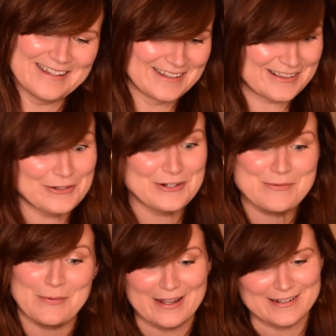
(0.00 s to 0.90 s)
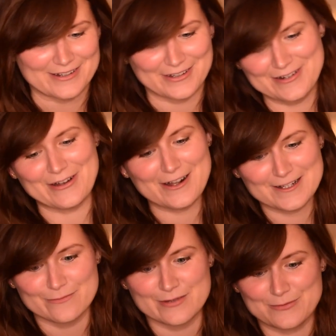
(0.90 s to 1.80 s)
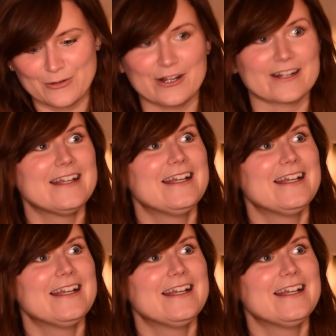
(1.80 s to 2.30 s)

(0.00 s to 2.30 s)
Launch pad under Artemis 1.